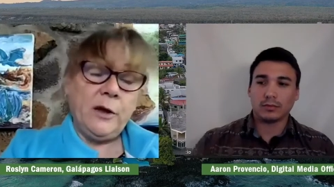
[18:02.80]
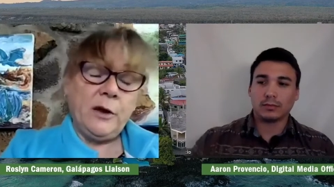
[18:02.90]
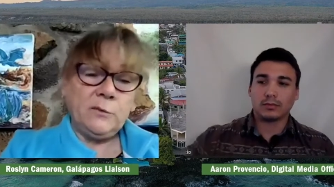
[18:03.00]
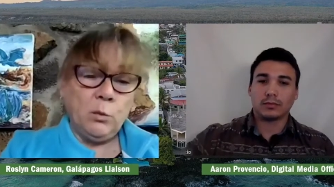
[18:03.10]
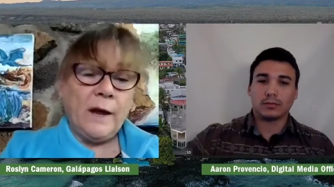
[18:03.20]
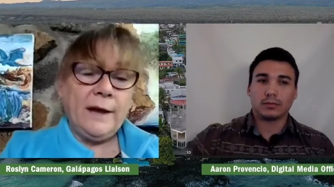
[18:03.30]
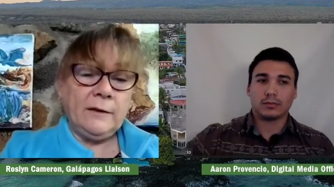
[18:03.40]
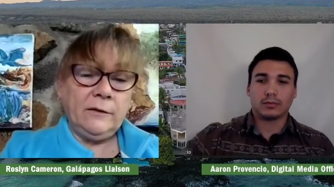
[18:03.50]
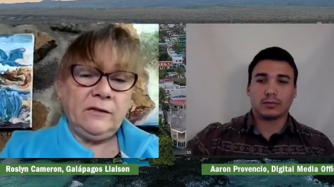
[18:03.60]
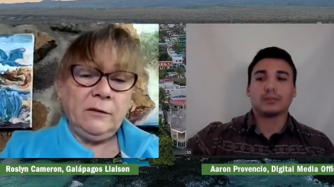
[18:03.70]
Speaker 1: those
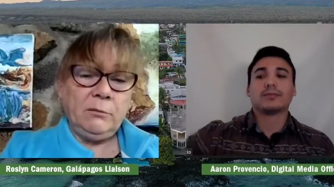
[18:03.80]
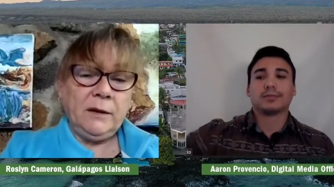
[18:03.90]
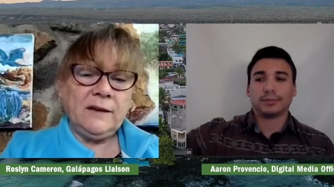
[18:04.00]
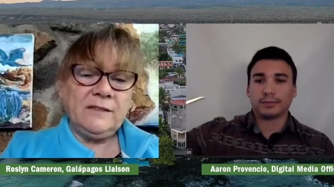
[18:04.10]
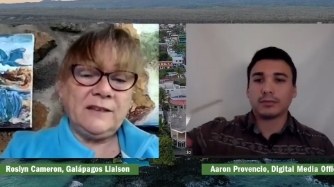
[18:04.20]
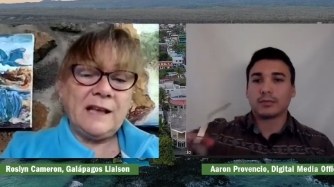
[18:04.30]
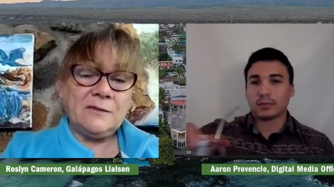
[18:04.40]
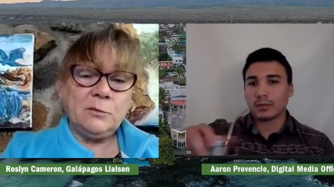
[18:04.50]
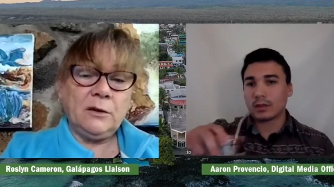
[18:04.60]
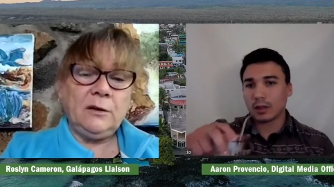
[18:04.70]
whales, because
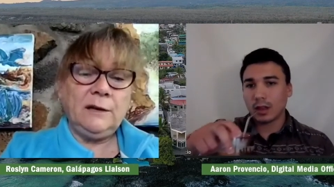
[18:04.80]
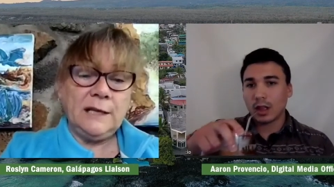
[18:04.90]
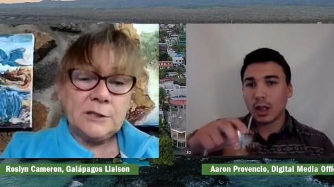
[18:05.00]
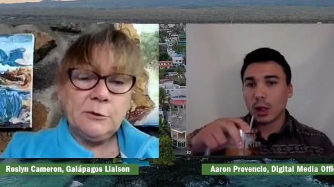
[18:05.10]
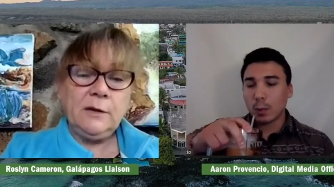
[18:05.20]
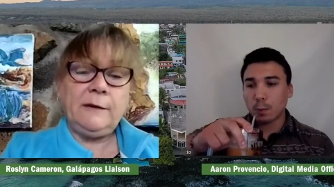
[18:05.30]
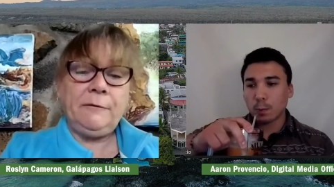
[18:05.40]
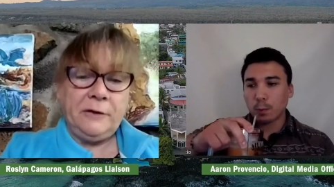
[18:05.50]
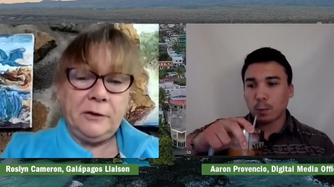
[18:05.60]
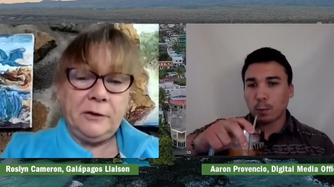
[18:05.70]
that's what literally
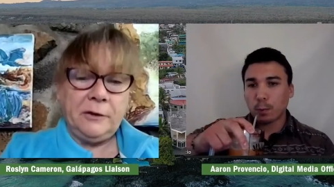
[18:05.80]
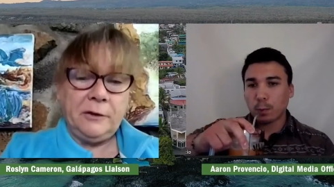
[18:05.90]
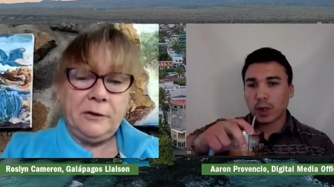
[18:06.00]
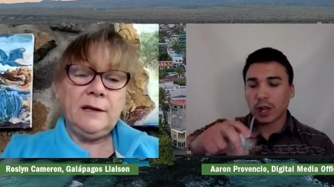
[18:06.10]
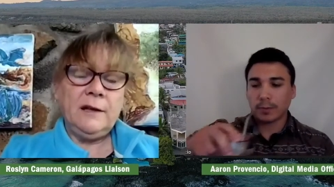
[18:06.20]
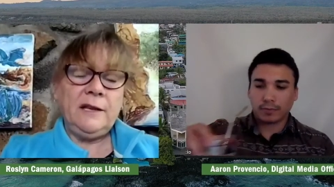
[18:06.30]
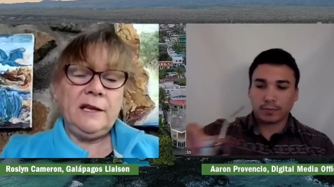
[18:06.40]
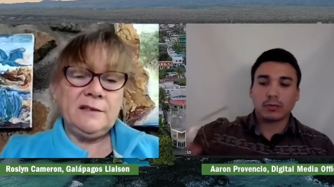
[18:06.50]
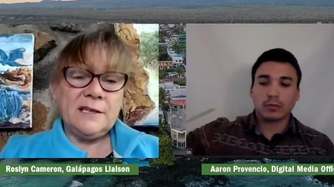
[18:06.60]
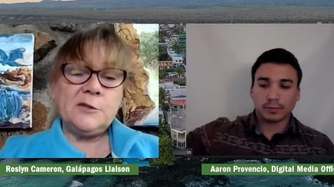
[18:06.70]
fueled the
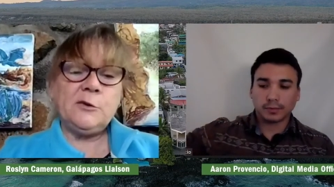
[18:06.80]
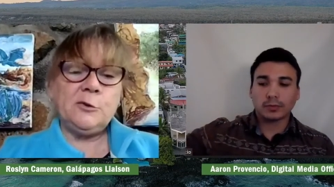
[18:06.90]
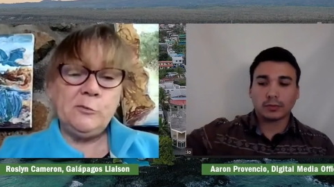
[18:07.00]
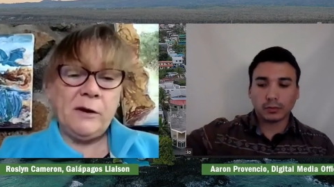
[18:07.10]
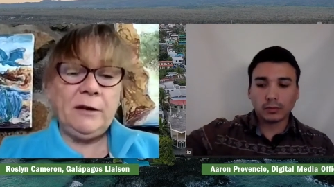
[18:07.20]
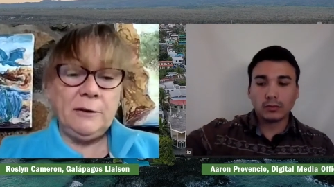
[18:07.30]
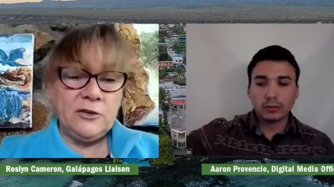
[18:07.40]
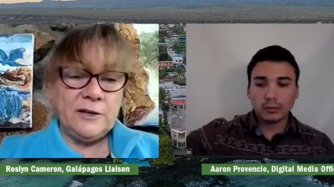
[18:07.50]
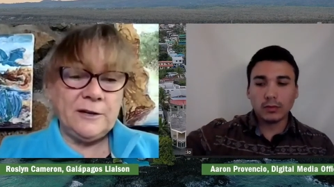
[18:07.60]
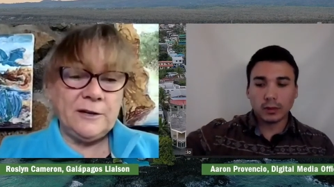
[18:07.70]
Industrial
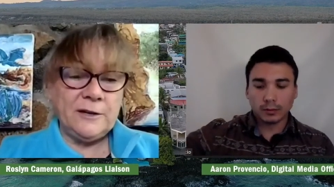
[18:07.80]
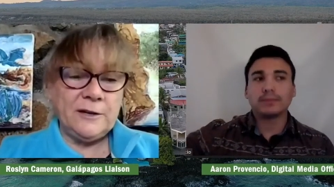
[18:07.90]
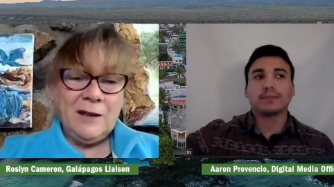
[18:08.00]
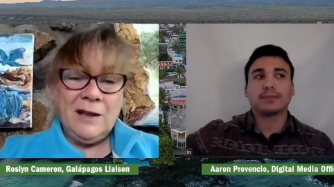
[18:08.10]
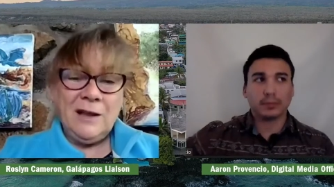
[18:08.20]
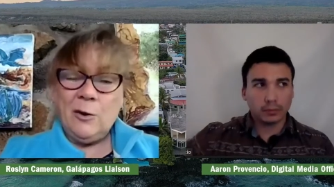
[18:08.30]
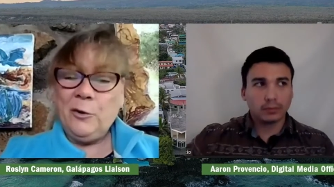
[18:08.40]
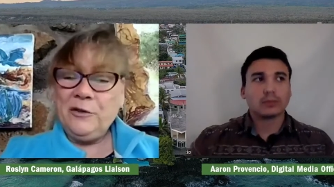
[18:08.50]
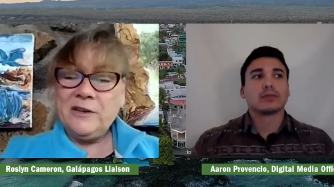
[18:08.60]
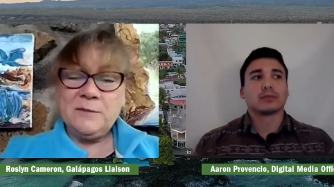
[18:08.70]
Revolution. All
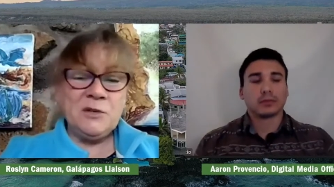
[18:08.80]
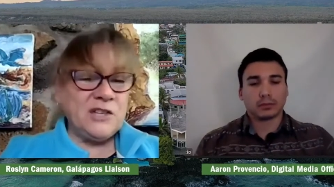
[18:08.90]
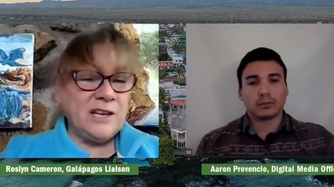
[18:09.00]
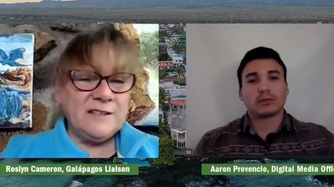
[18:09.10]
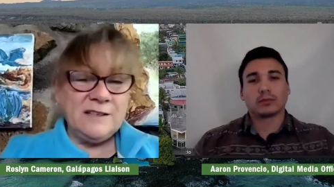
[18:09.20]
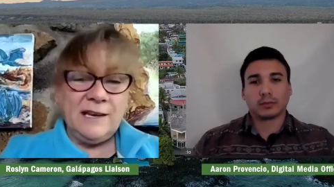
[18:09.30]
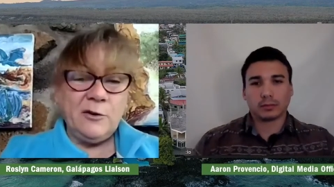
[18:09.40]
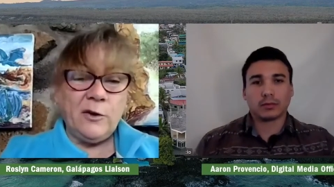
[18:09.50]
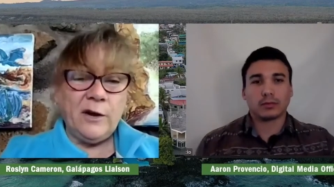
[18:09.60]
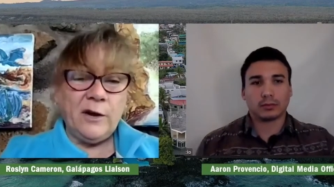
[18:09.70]
those machines need
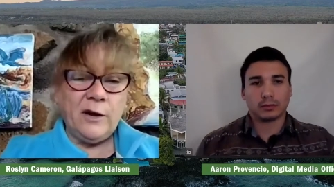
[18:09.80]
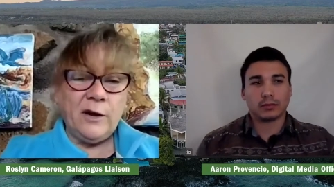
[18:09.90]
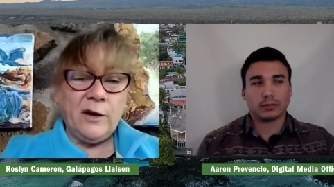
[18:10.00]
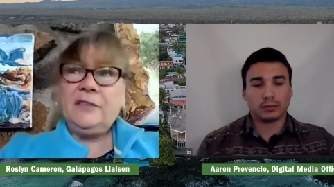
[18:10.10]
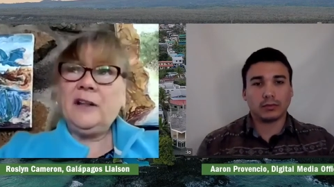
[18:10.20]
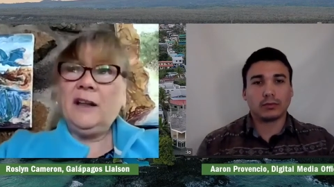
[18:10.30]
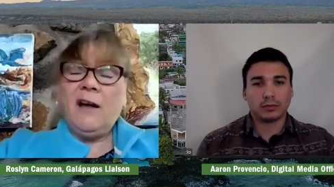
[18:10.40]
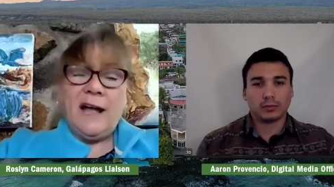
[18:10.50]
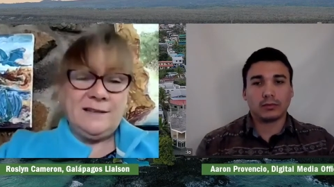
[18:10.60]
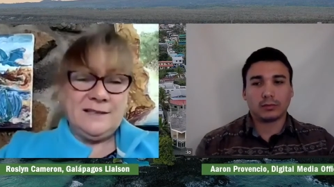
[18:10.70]
oil, the
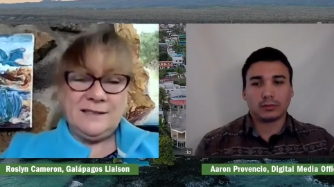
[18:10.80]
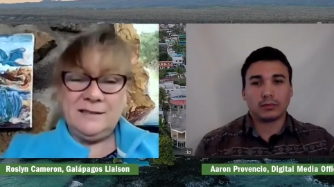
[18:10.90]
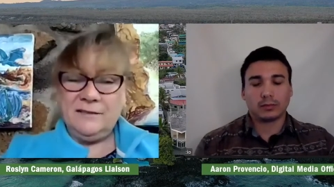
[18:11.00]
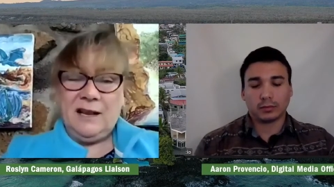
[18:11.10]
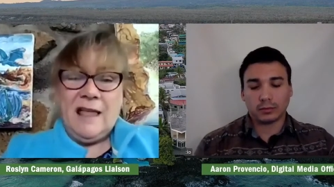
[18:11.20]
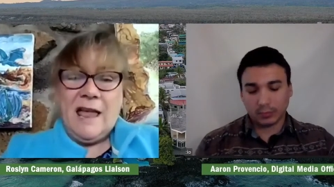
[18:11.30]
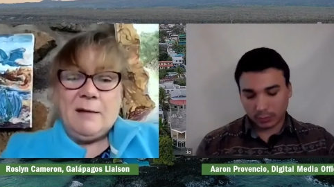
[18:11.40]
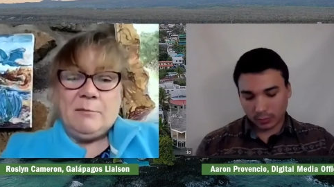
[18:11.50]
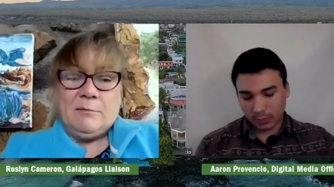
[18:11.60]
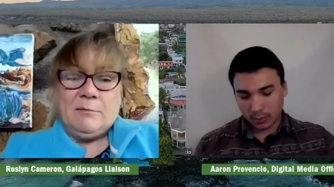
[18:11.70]
lights, the
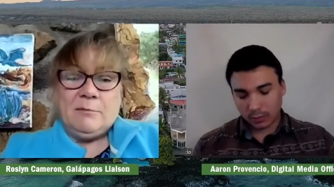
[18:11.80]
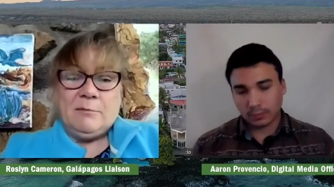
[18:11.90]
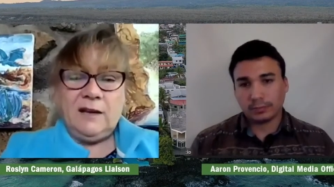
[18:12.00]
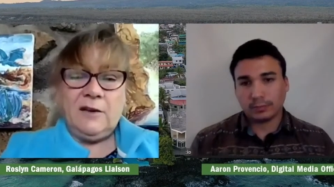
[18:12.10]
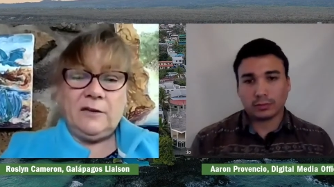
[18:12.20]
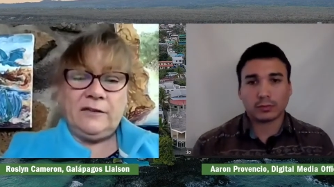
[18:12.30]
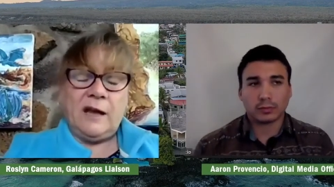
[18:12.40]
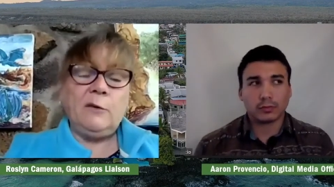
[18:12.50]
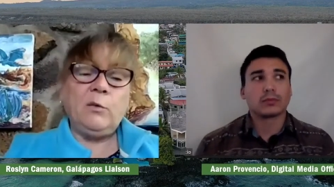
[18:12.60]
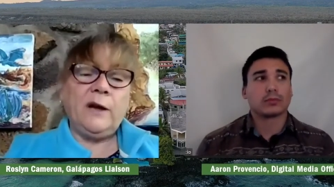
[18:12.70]
lamps, everything else,
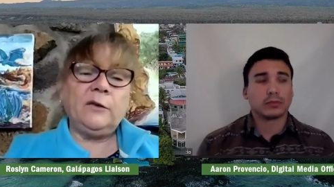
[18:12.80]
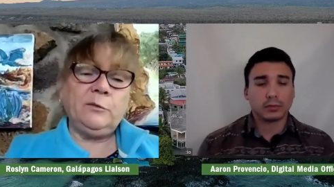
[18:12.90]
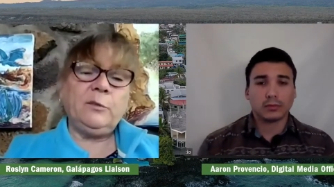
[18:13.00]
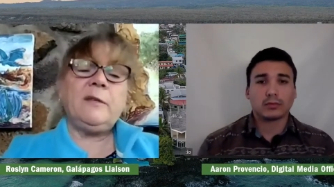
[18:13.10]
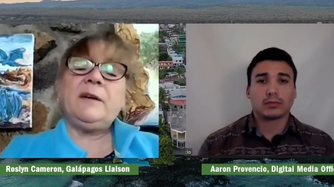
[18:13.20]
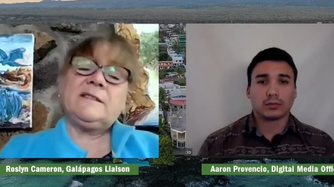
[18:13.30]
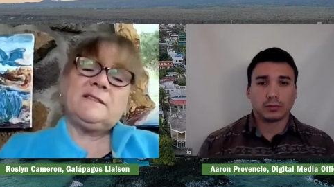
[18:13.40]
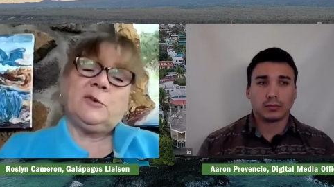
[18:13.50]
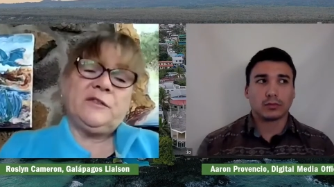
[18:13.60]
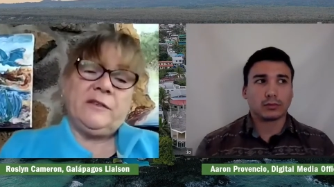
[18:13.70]
and whales were the best
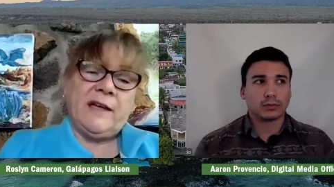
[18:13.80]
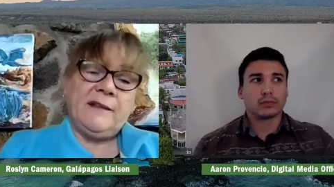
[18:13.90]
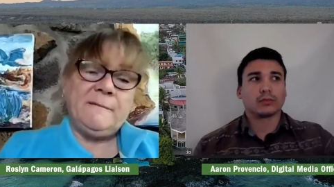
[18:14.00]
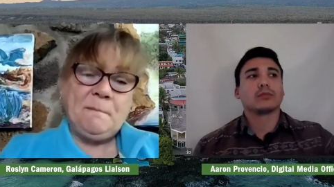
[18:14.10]
source of that.